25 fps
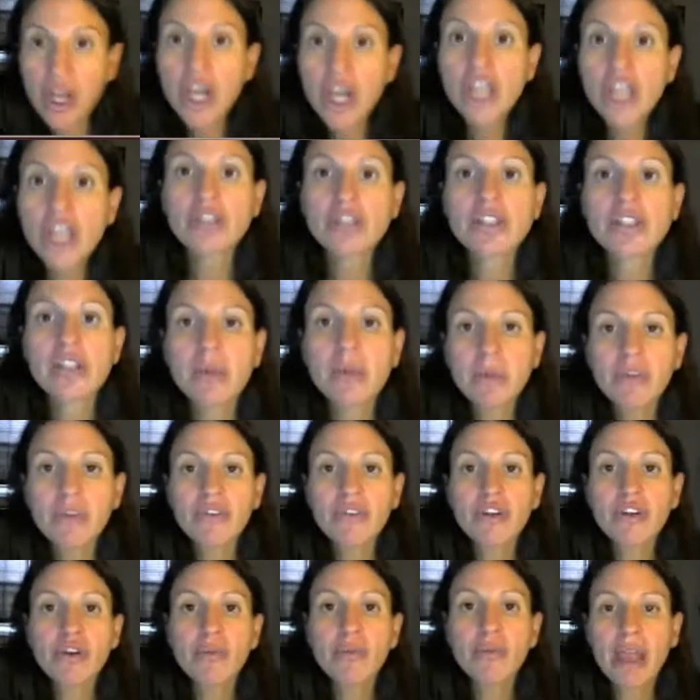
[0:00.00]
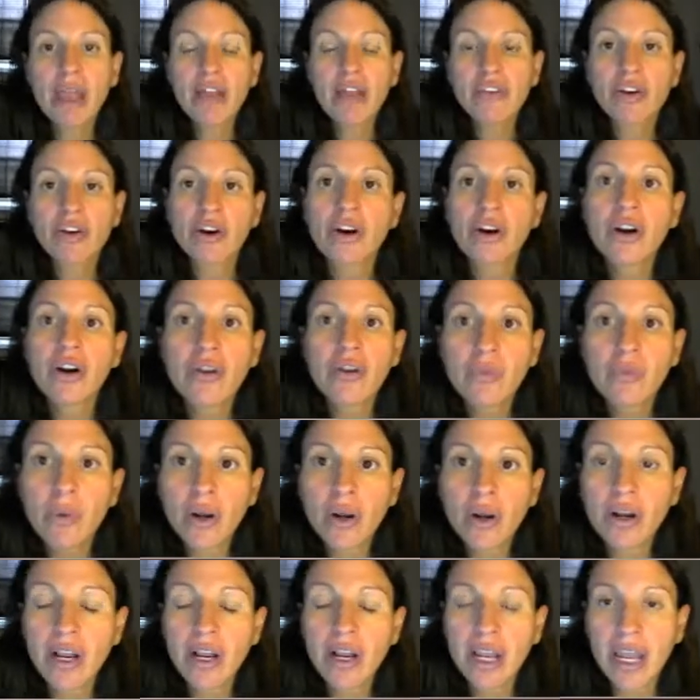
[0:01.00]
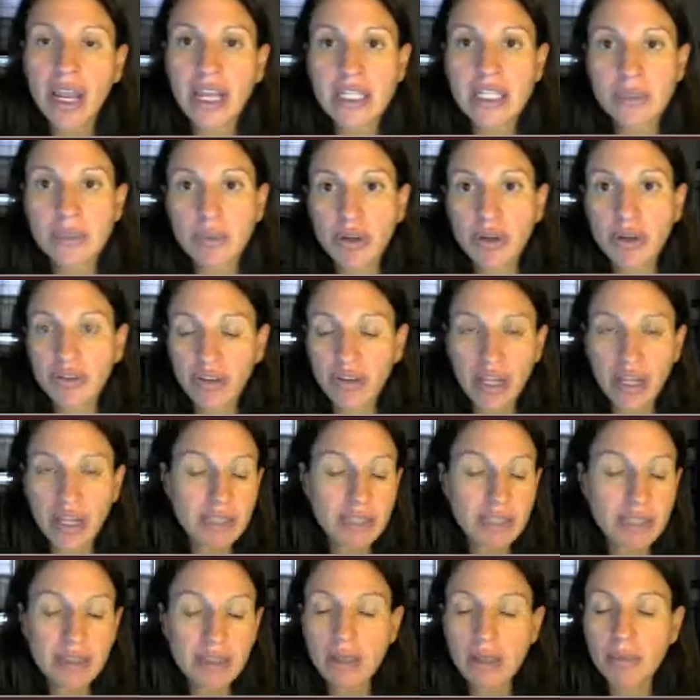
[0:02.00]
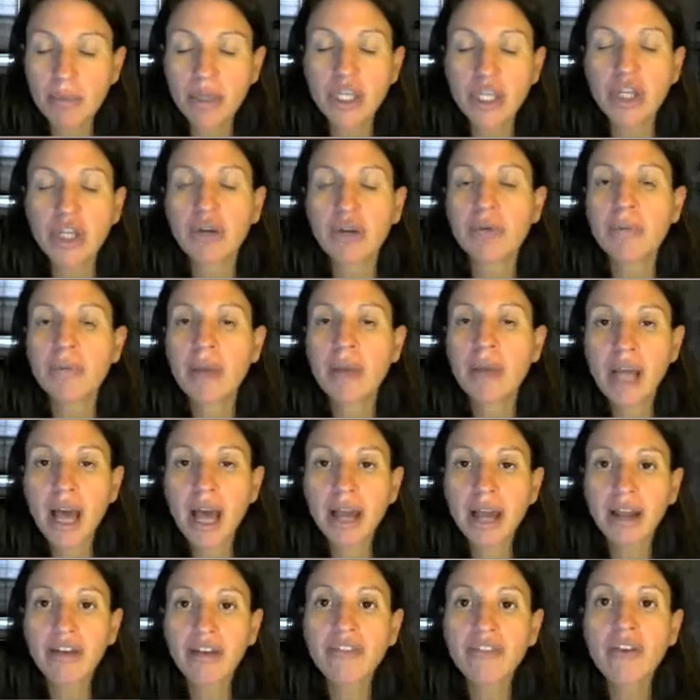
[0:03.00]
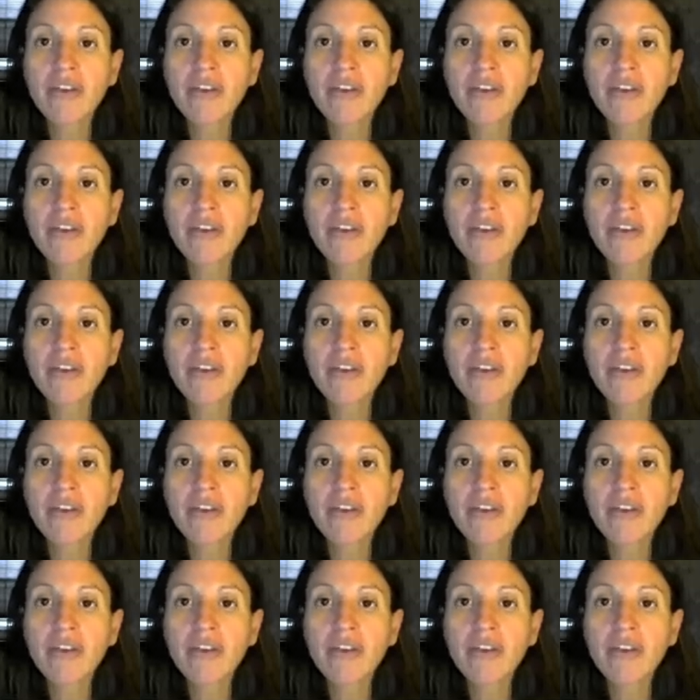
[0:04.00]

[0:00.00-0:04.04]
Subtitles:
So some of you may have heard of what a case brief is, but some of you may not